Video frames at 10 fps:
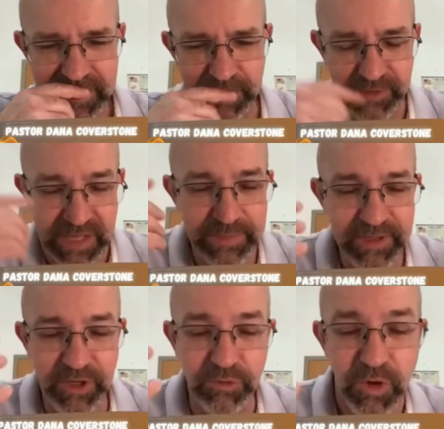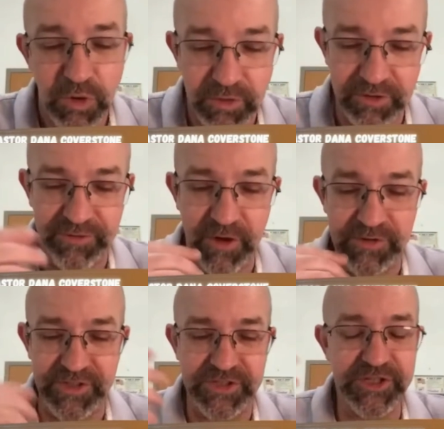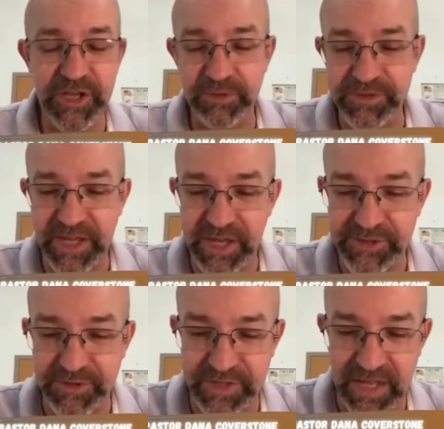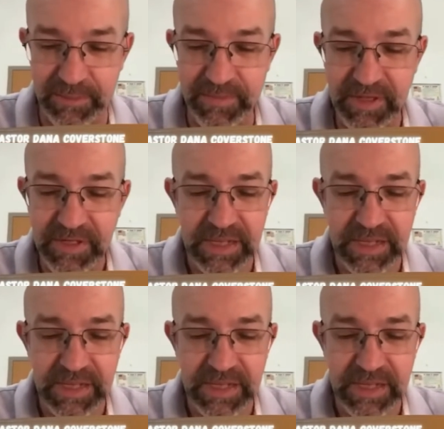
They were coming on the rotary phones, and as the generals answered them,